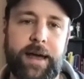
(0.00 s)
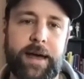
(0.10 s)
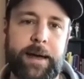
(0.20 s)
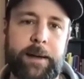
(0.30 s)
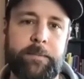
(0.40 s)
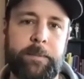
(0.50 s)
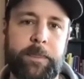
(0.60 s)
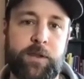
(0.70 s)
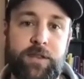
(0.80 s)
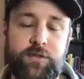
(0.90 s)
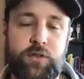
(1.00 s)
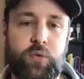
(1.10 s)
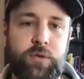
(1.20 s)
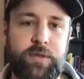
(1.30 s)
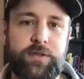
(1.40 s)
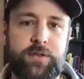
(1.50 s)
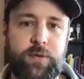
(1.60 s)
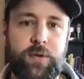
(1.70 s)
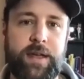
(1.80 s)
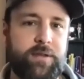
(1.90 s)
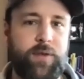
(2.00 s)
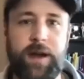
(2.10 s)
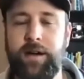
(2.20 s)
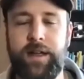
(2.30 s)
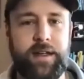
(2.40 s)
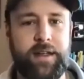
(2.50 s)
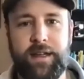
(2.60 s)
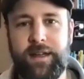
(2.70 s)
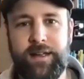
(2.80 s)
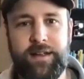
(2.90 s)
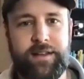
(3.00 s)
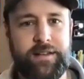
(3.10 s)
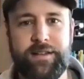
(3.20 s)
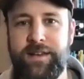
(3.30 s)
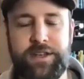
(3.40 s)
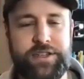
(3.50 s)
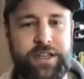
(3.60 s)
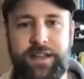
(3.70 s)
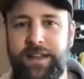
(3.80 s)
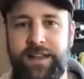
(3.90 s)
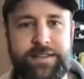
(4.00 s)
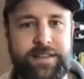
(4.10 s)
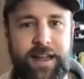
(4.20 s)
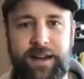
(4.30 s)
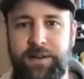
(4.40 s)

Um, so this tw- this tweet is very niche inside